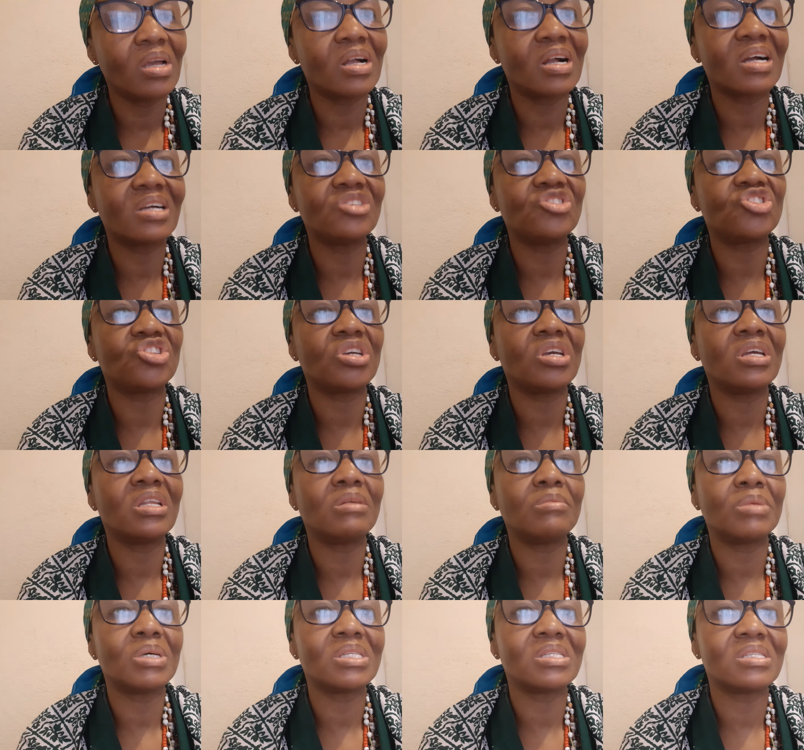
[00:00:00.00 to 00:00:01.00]

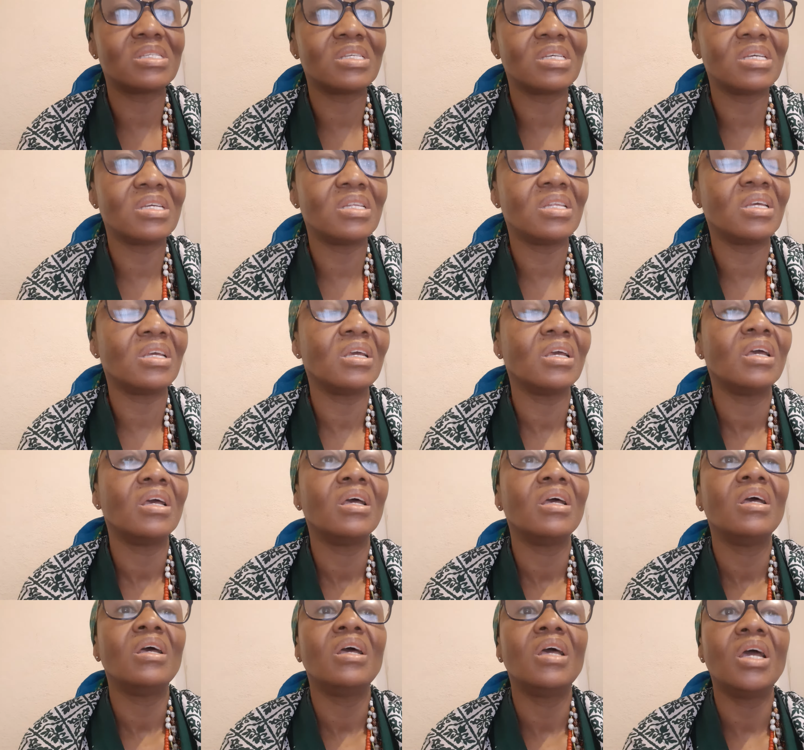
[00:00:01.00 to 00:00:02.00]
katsheni manzini.
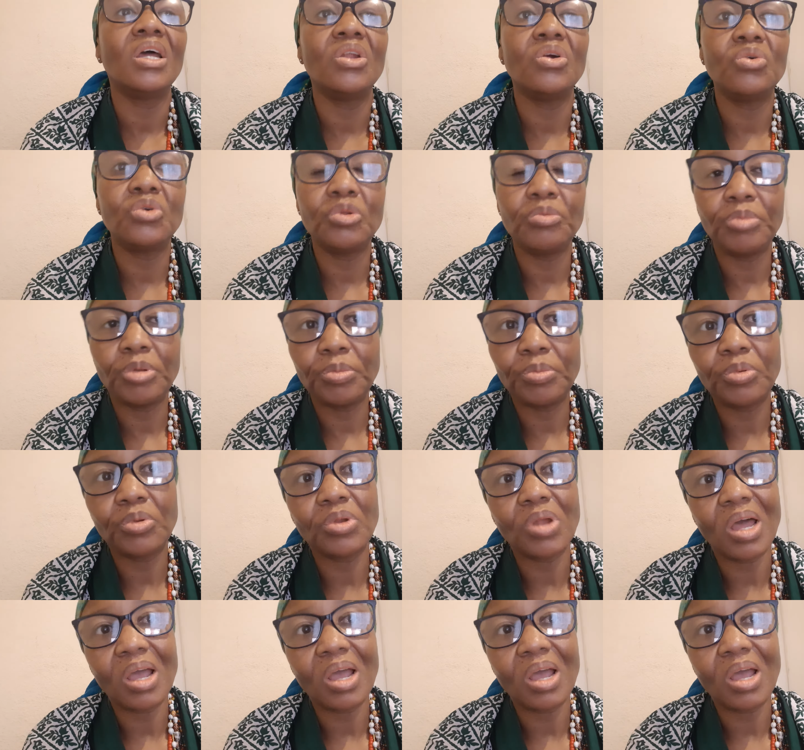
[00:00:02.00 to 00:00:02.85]
Hello good people,